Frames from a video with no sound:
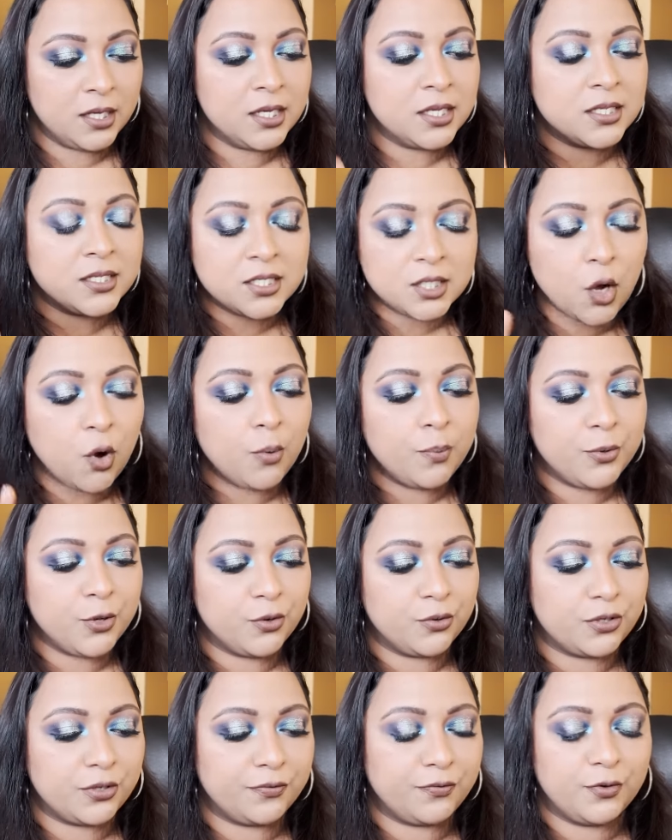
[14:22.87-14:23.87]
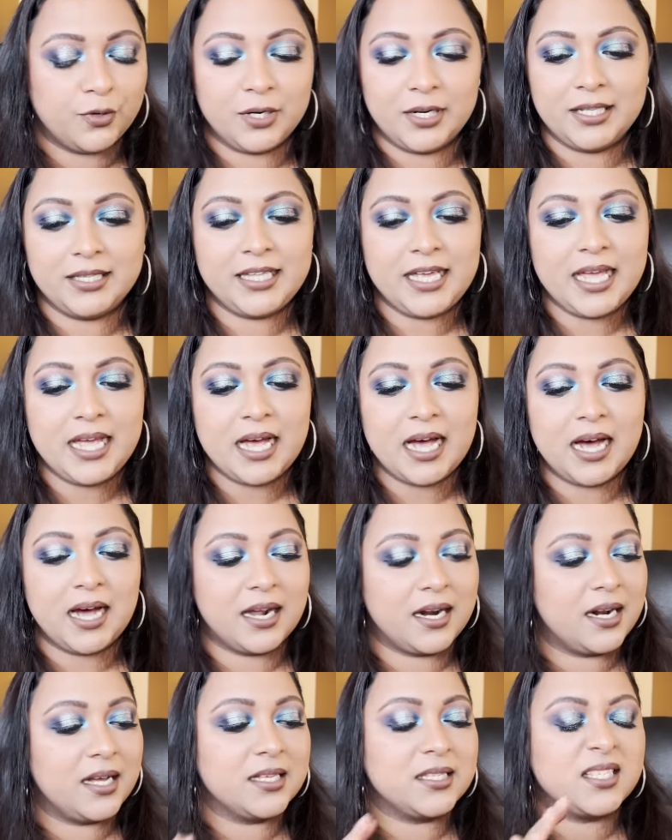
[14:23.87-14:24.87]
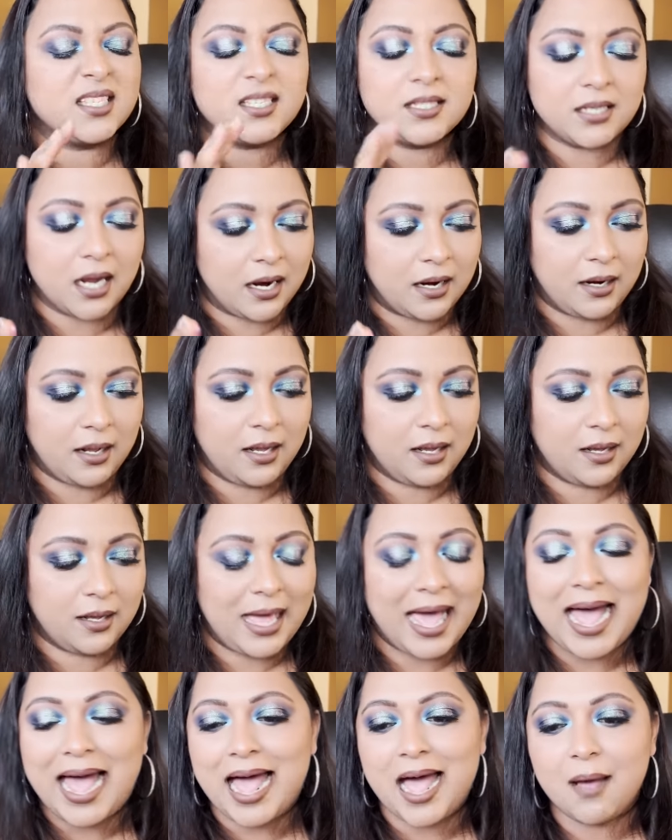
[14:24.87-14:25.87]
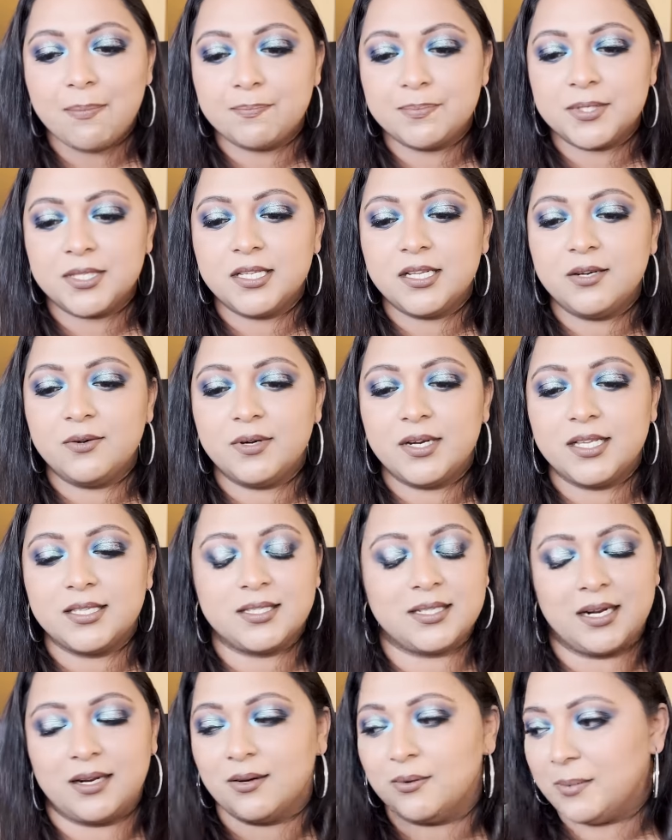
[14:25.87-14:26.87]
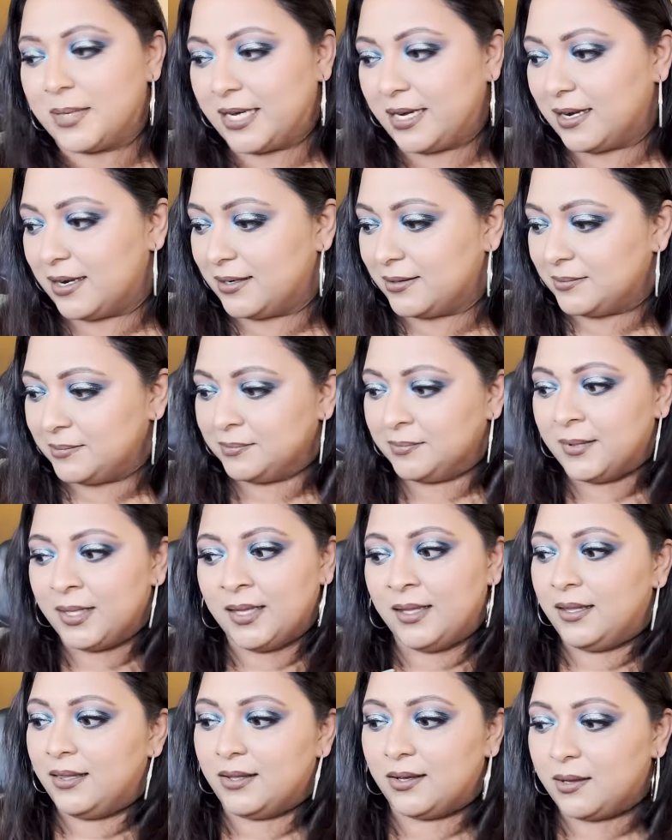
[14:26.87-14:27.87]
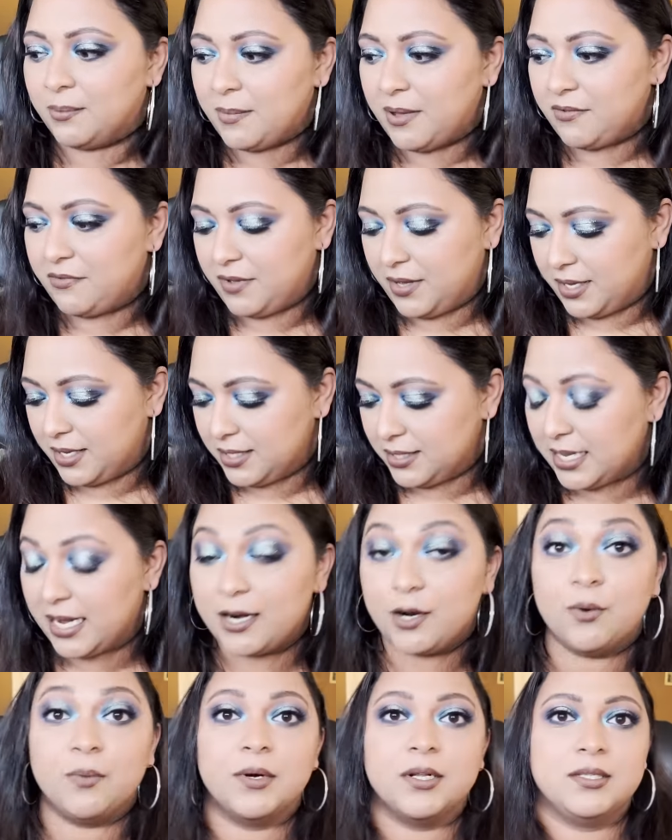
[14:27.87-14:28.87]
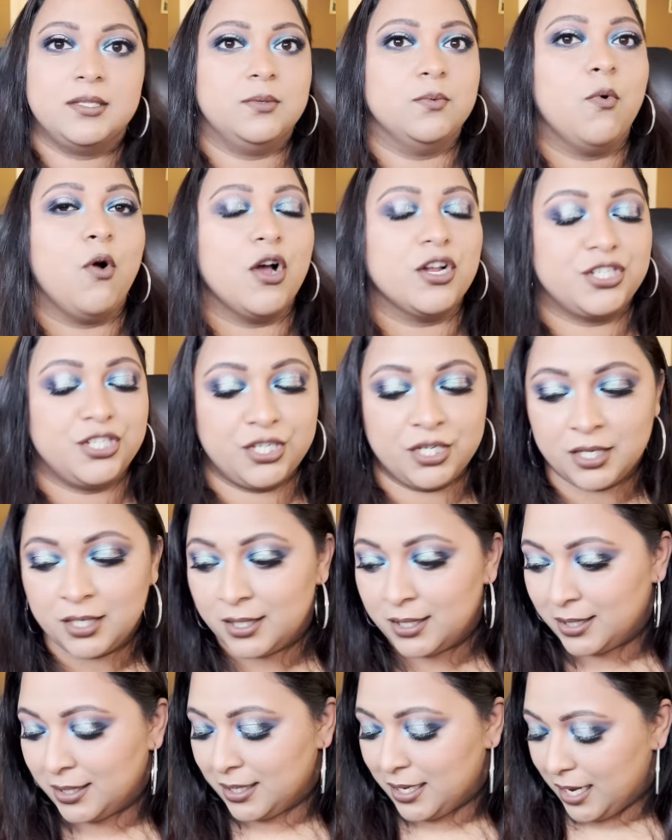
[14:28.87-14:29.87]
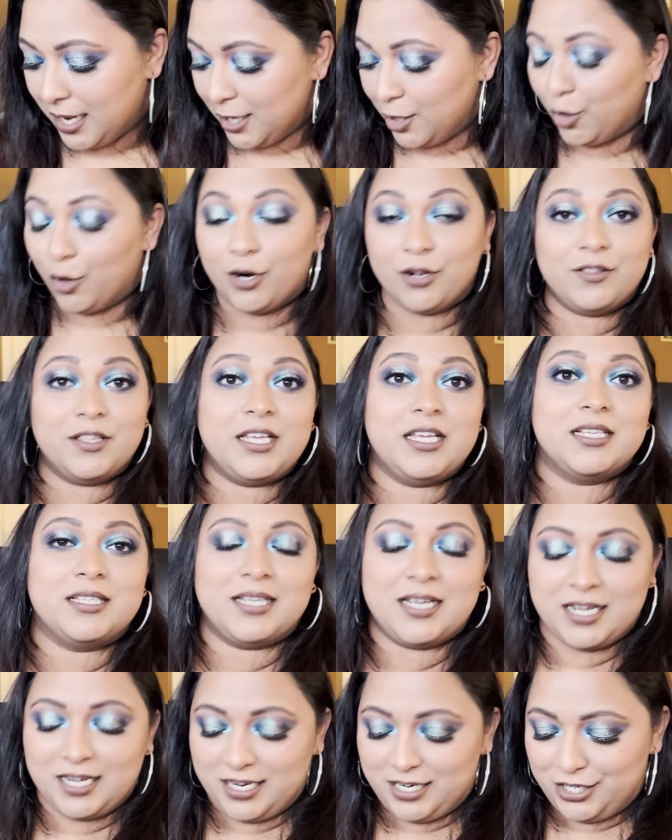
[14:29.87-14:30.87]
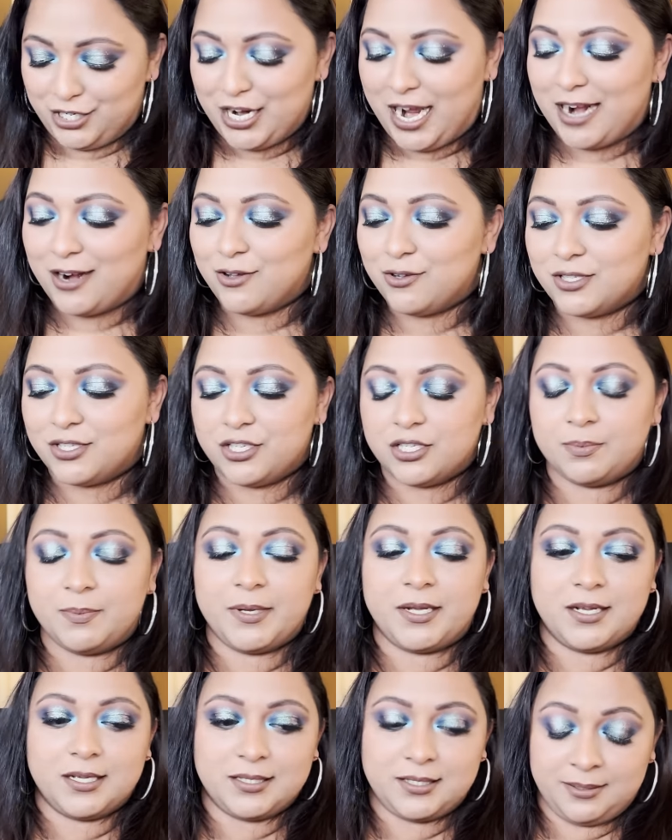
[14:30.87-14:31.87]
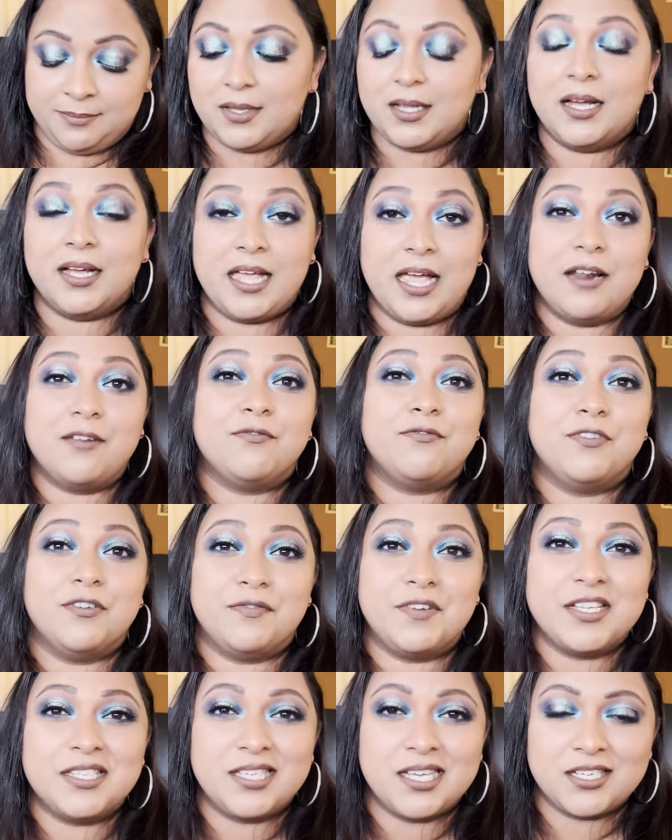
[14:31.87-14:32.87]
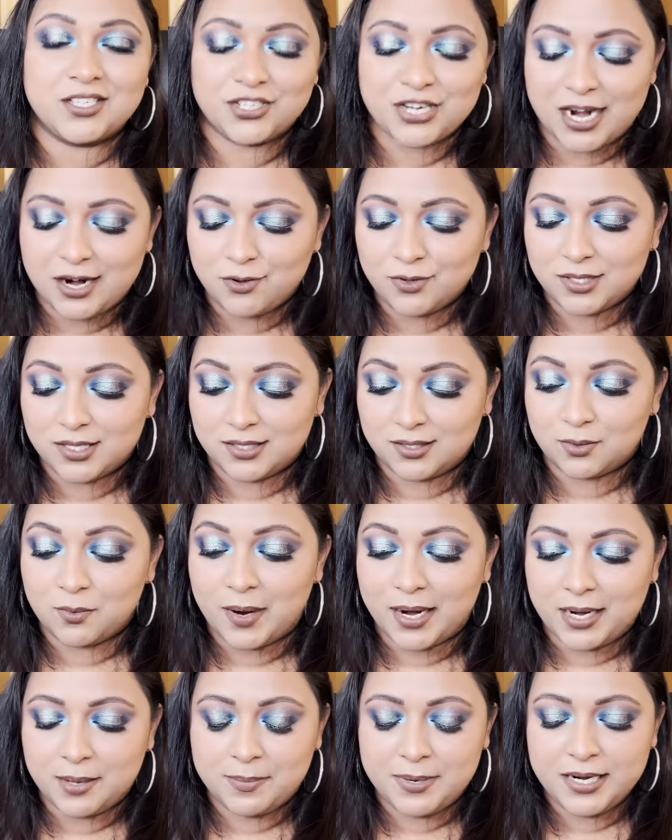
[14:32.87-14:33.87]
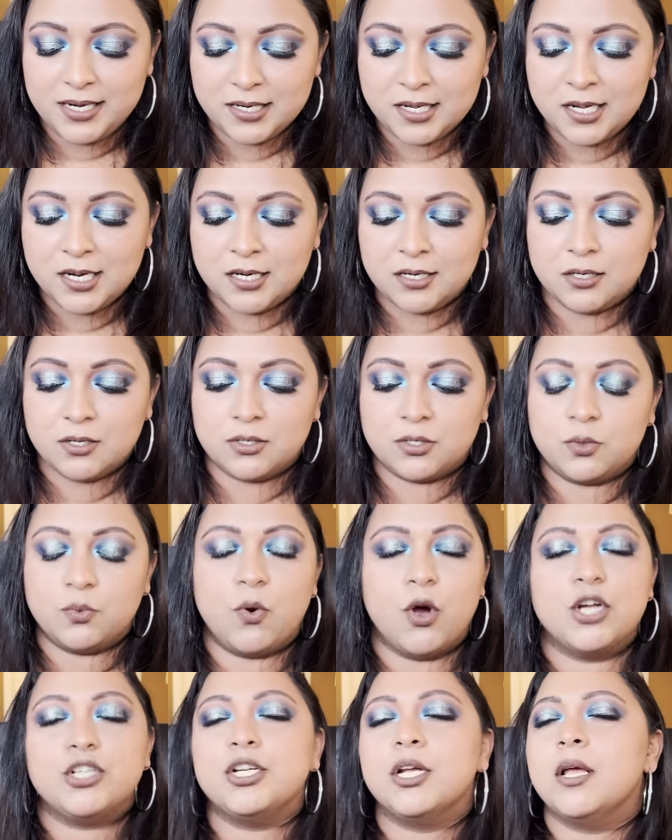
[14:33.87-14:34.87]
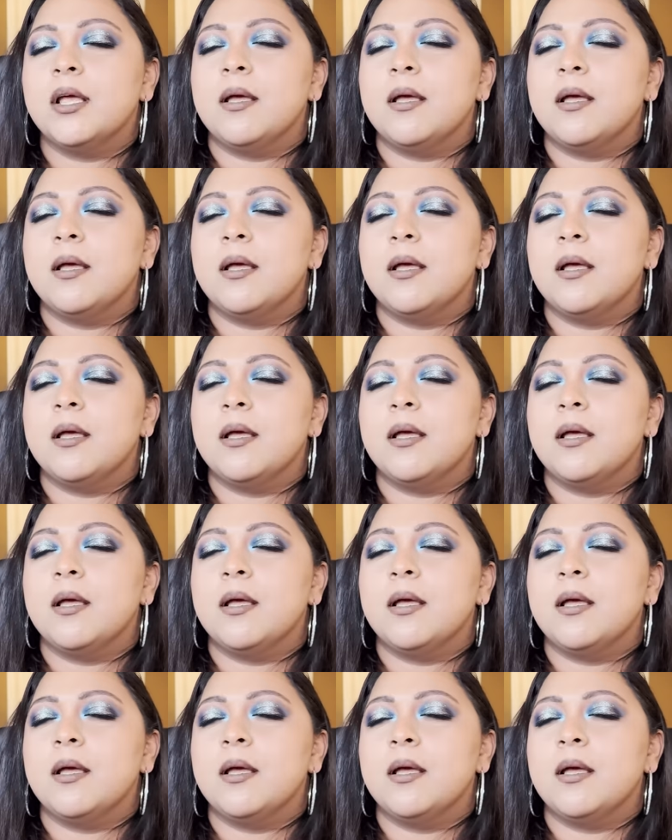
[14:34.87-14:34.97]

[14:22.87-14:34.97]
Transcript: They are stunning, absolutely stunning. Oh my God, look at my fingers. I don't want to swatch a lot of these shadows just because, again, 56 shadows is quite a bit to swatch.